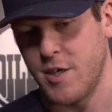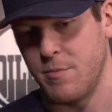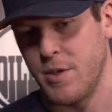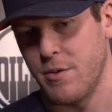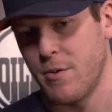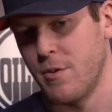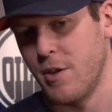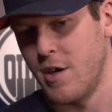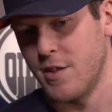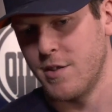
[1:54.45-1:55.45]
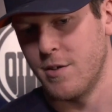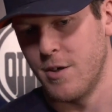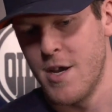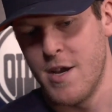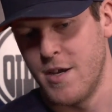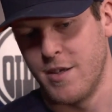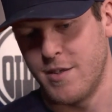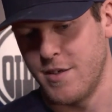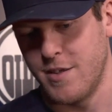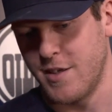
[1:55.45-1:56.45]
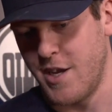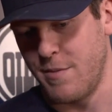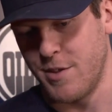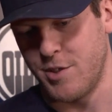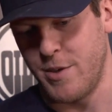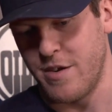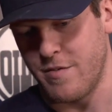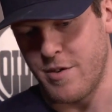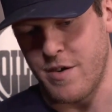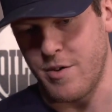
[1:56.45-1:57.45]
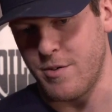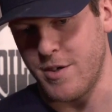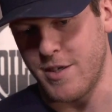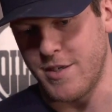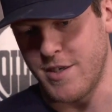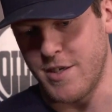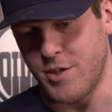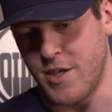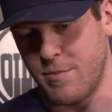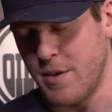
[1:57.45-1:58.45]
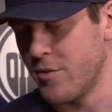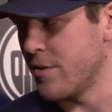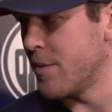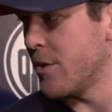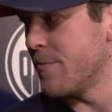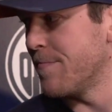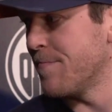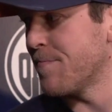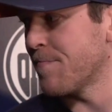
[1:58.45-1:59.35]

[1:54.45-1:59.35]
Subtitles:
helped me out through a lot. So it's a game that should be for everyone and should help everyone out. No.